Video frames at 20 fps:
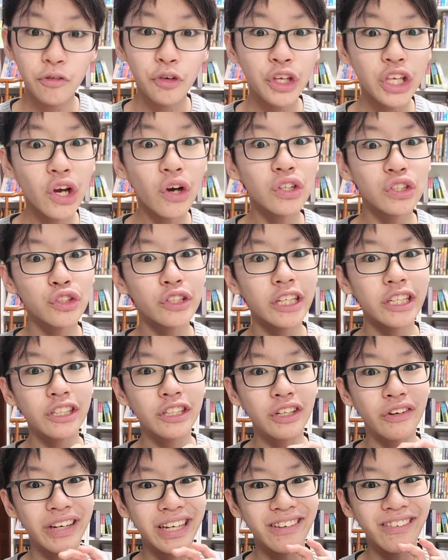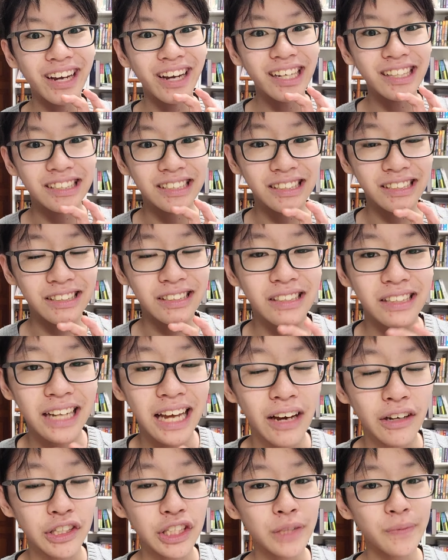we also need to know equations.
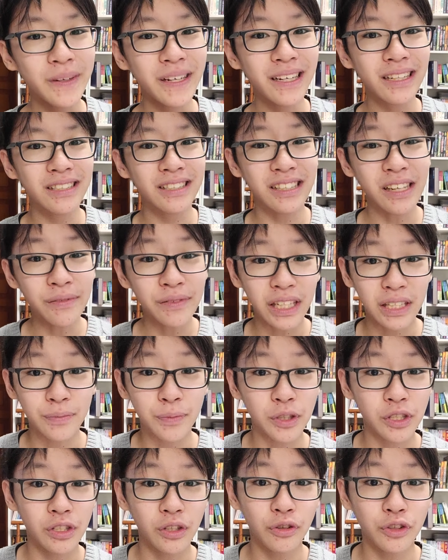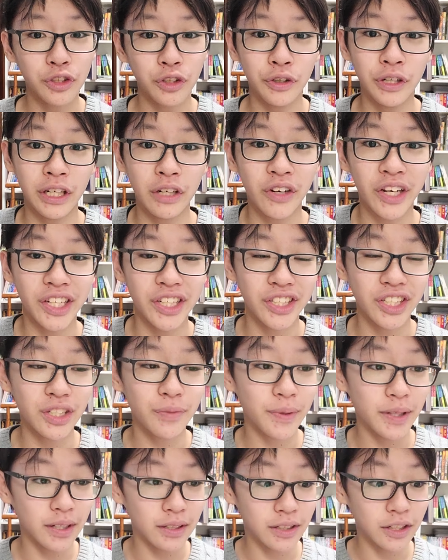Now, just because some textbooks don't show you equation just
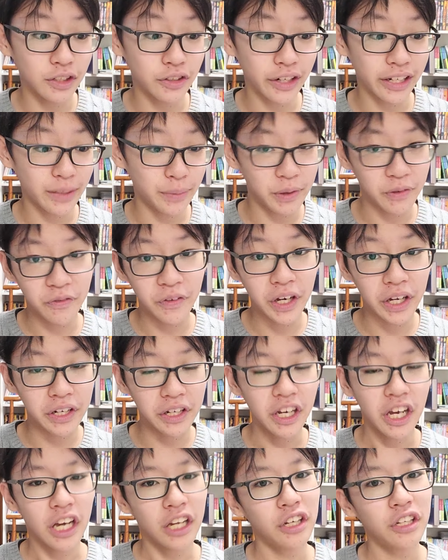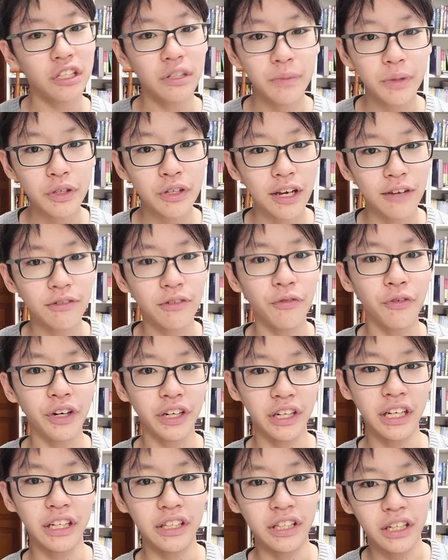because they're trying to be fun, doesn't mean you have to
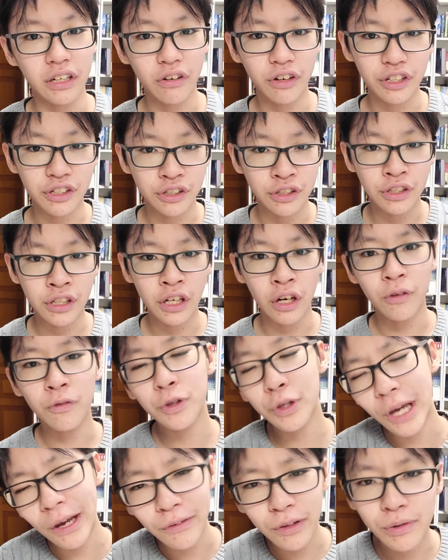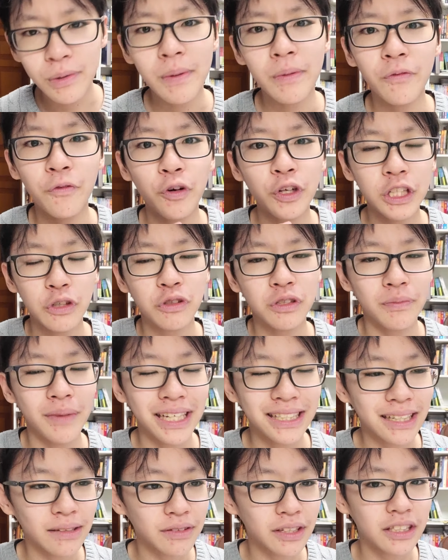forget the equation. No, you have to remember force equals
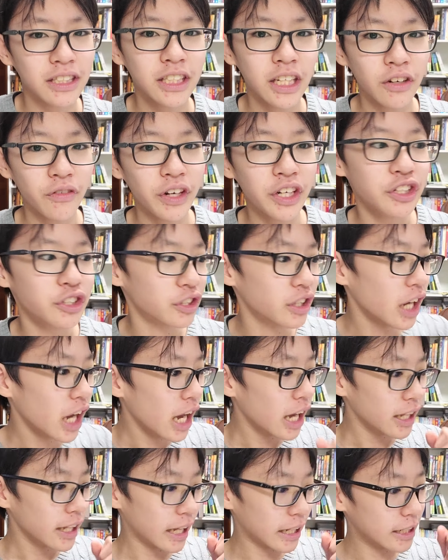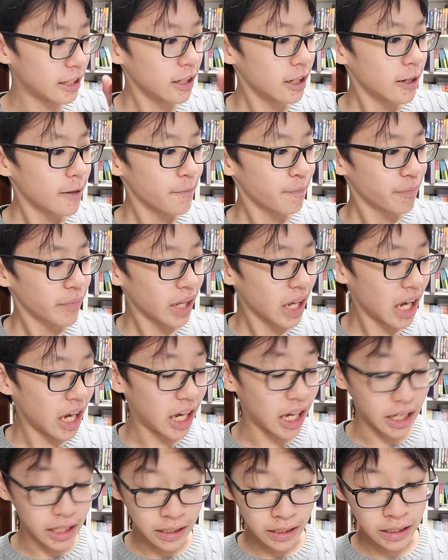mass times acceleration, that
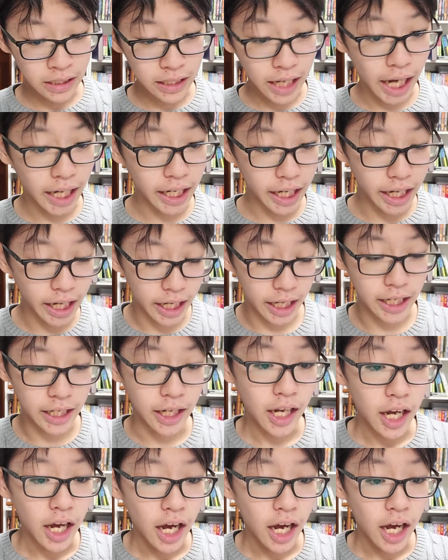an